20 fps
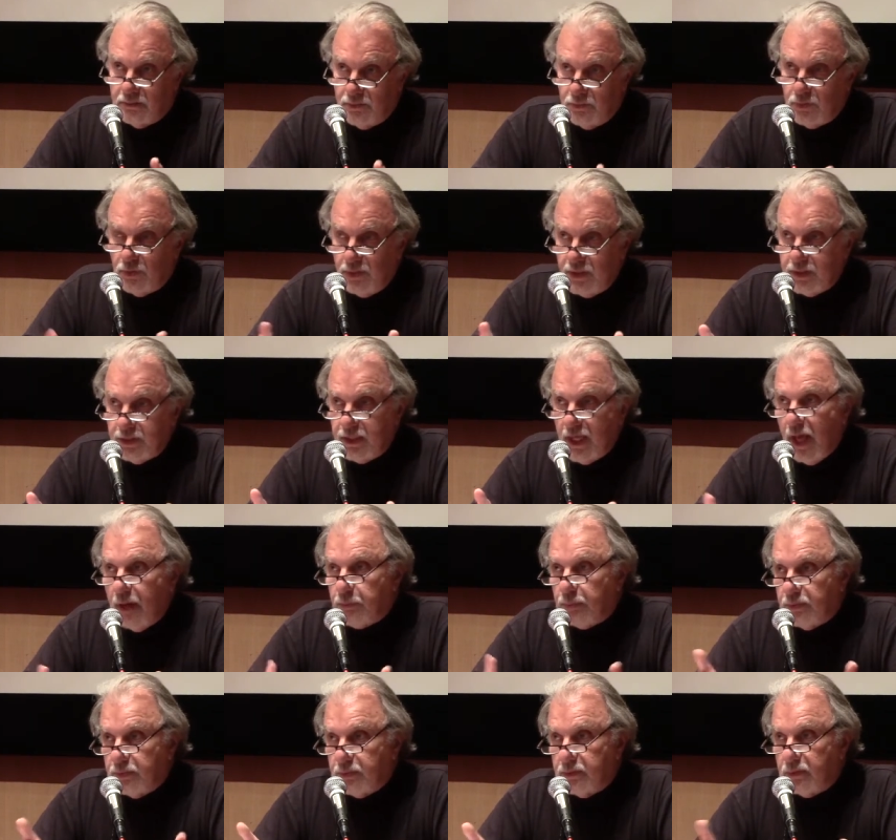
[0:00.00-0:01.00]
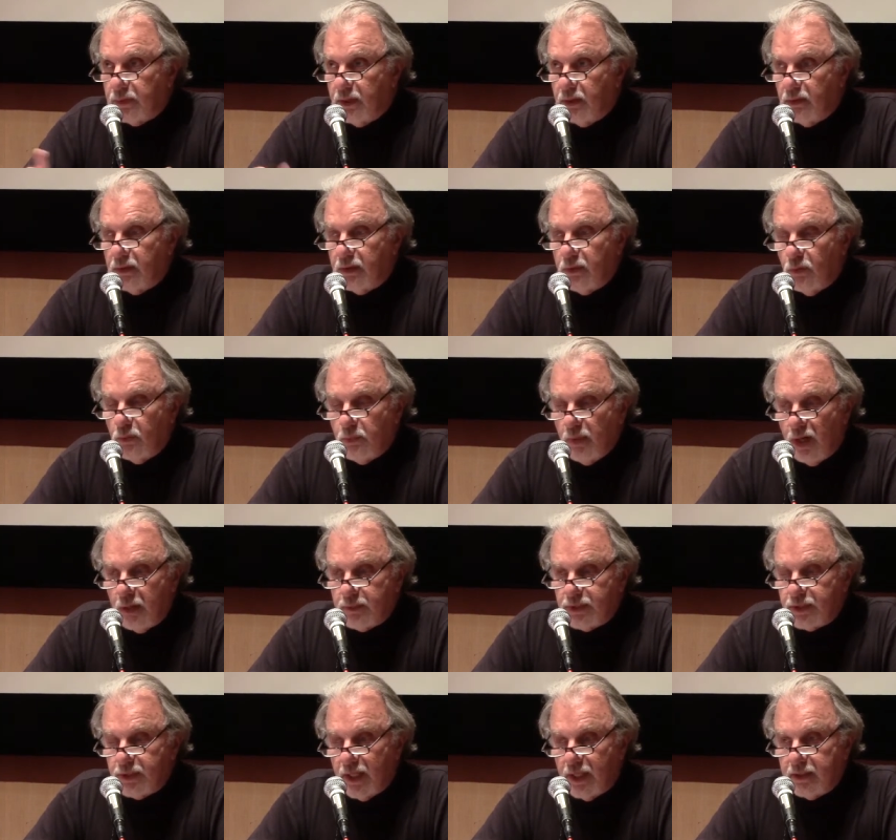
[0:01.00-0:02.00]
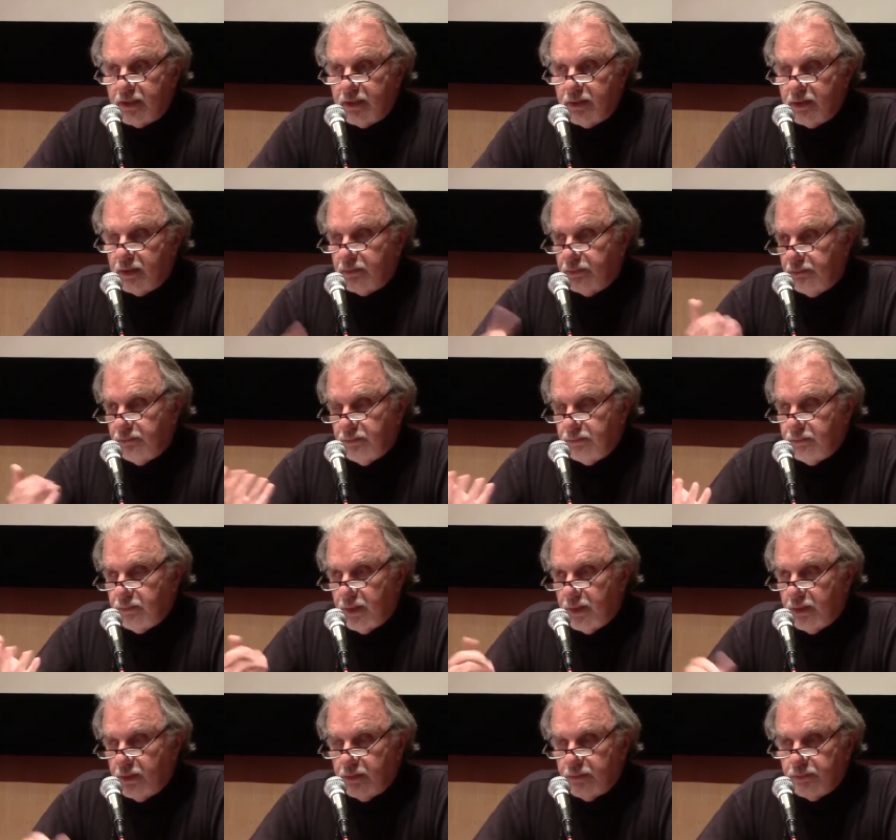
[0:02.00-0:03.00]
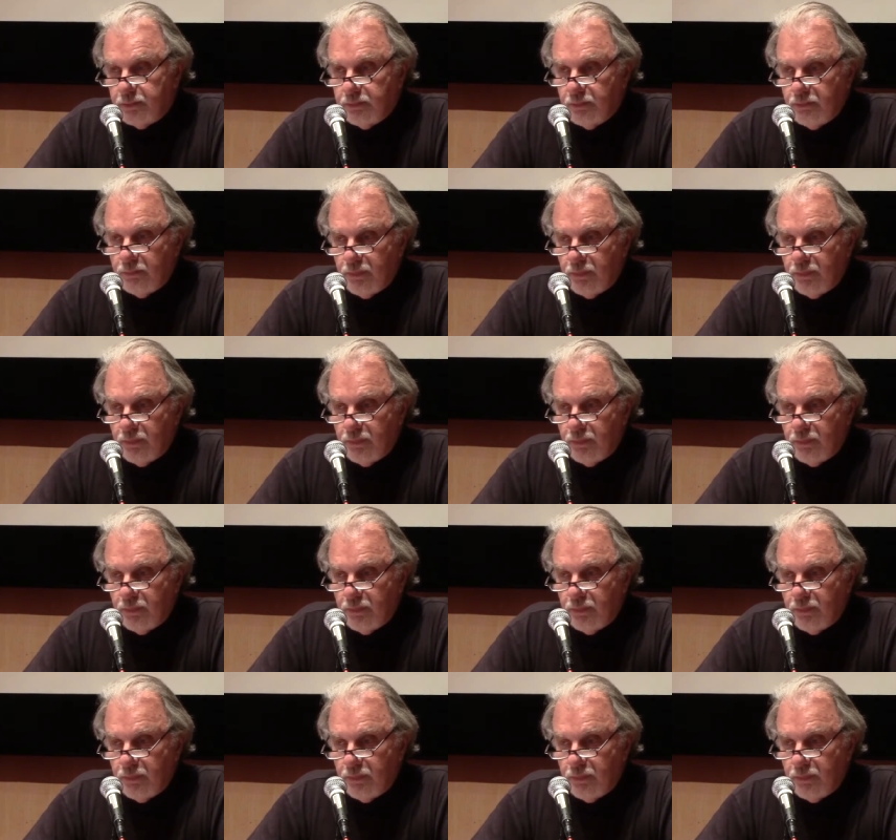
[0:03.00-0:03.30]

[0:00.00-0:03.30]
For example, uh, Obama's uh, um,